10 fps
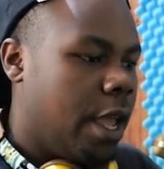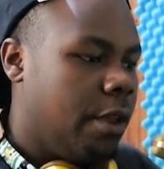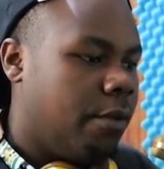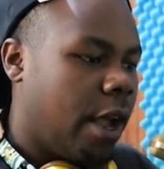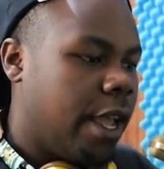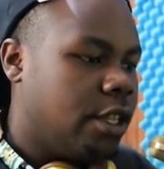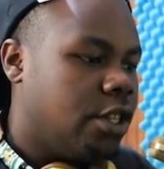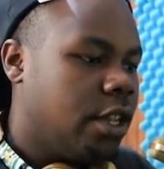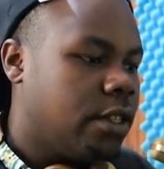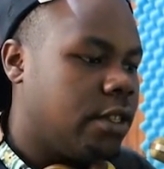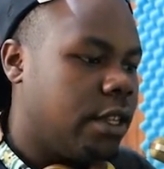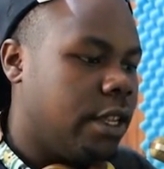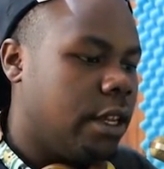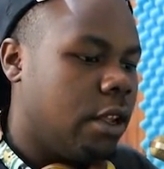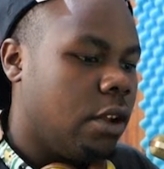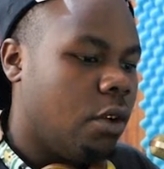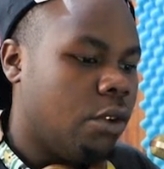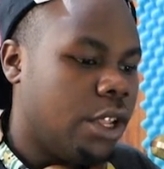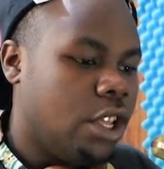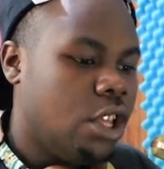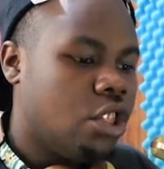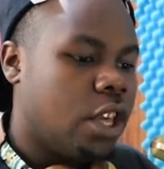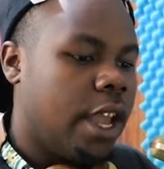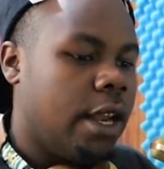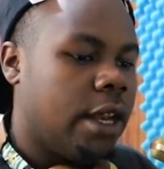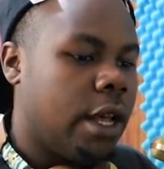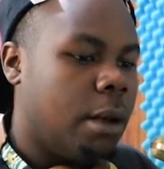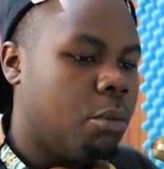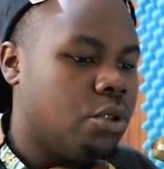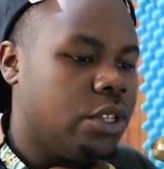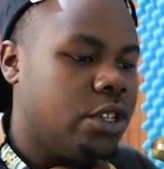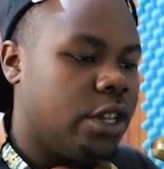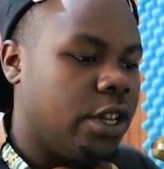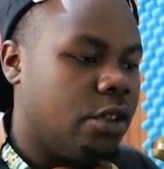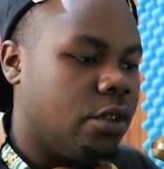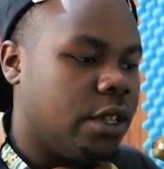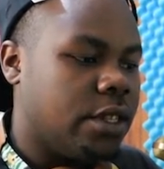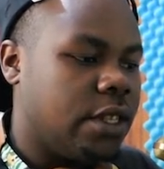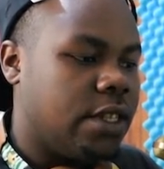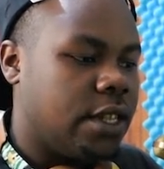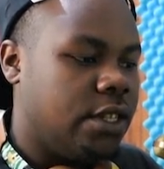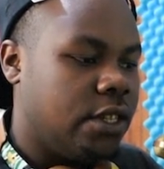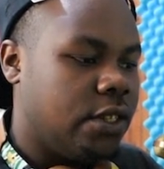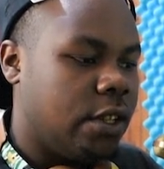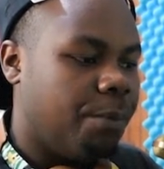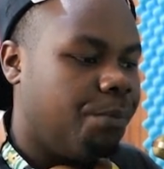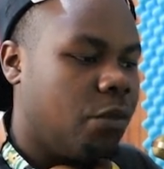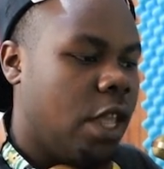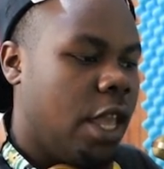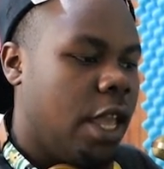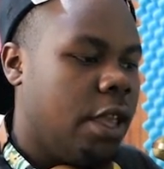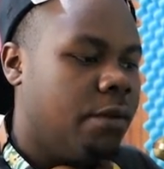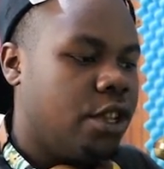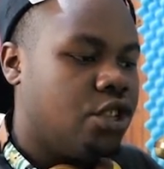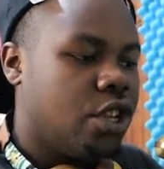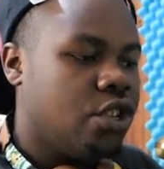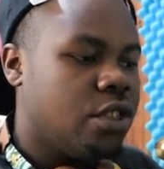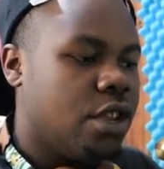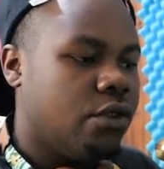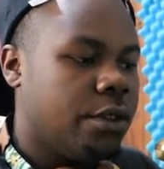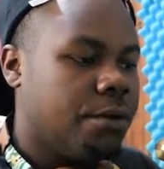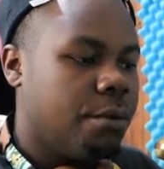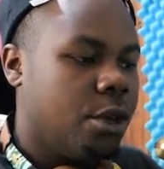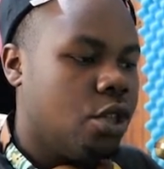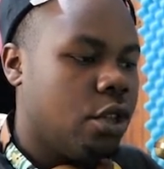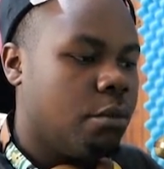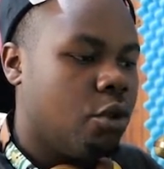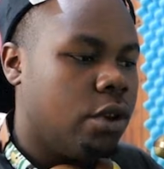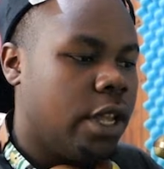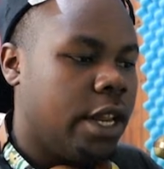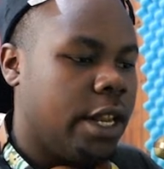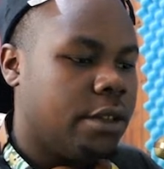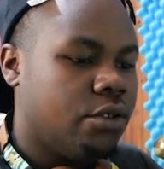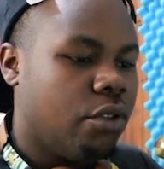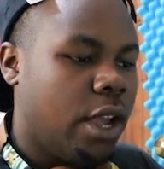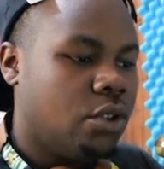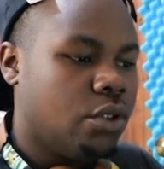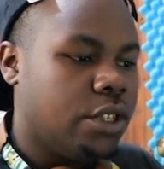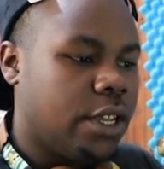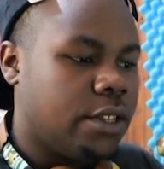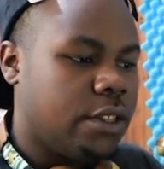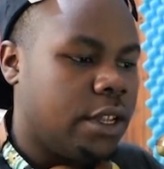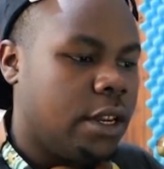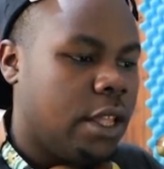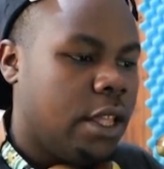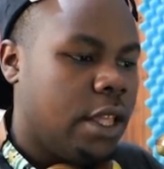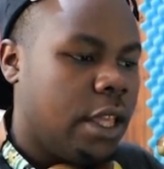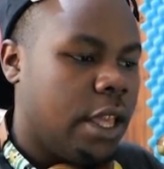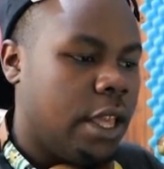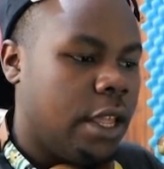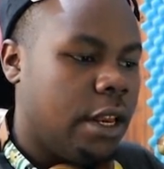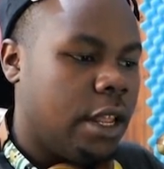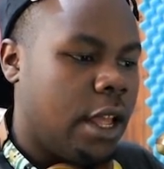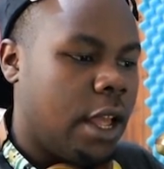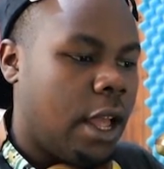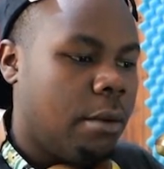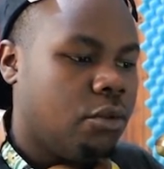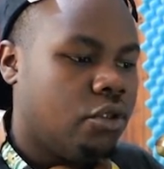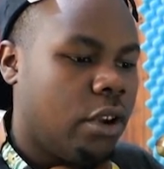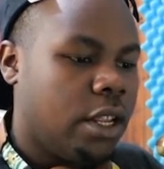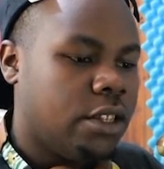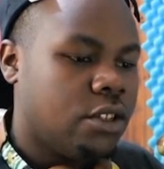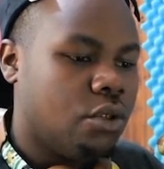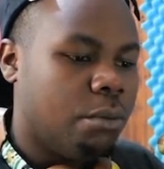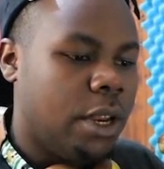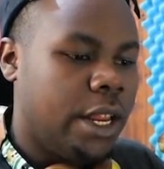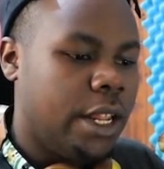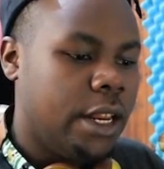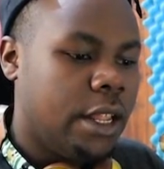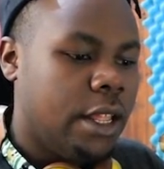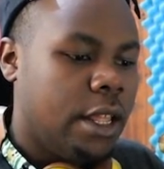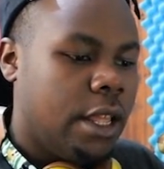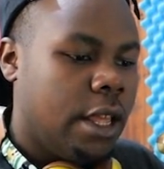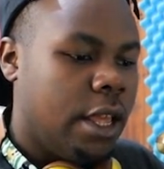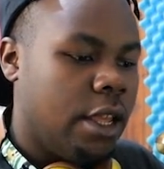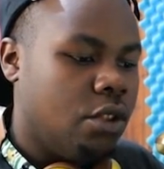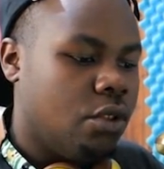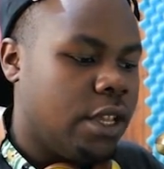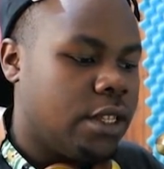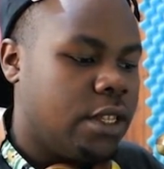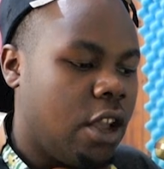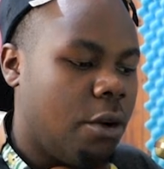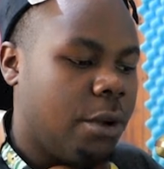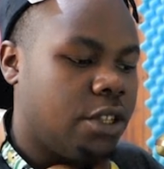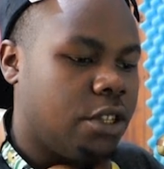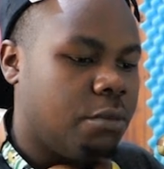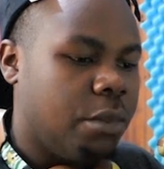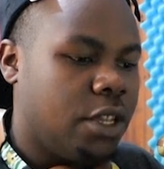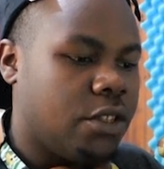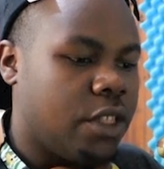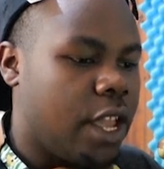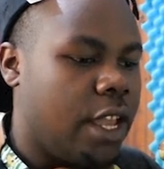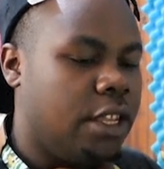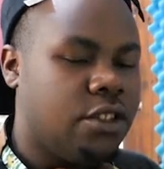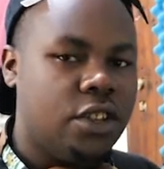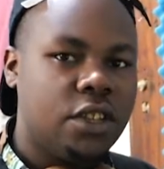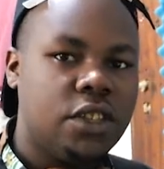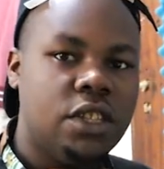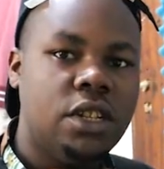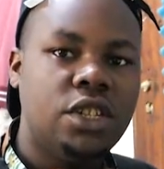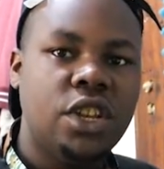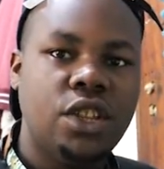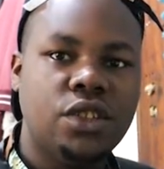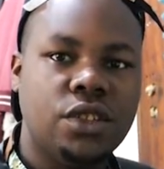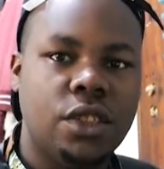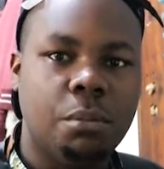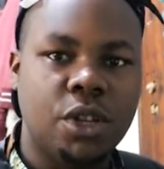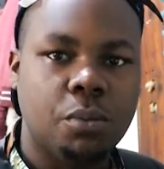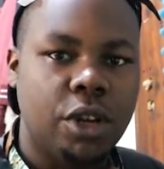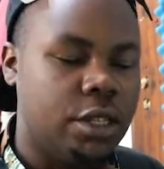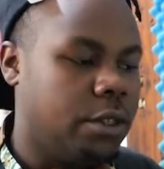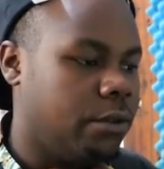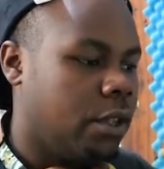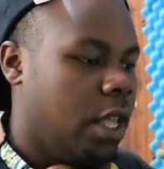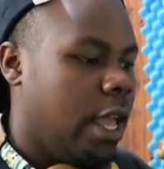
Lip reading: If I adjust it on each kind of positioning, you can see it's adjusting. If I change the transformation mode and I try to adjust it, and I'm trying just to blend it, you can how much it picks there. It just changes the perspective.